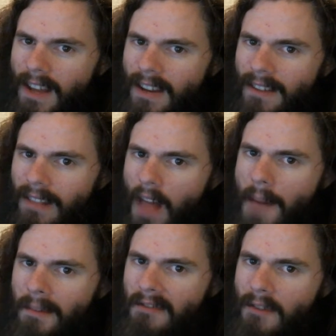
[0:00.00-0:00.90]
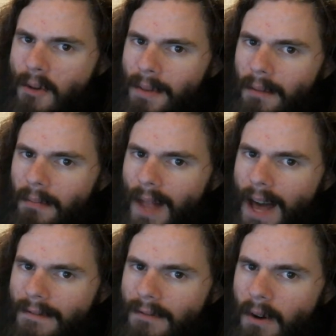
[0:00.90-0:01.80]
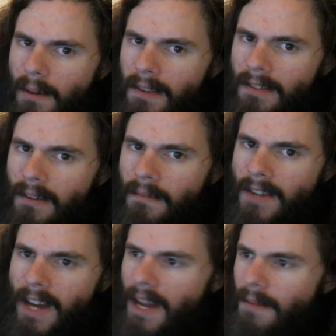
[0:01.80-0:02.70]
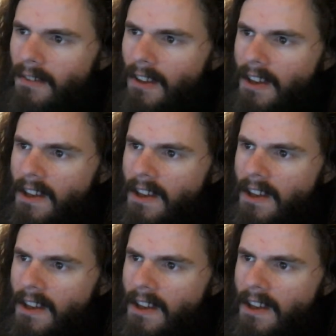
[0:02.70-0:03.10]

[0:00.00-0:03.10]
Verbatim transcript: and Islamophobic platform and sometimes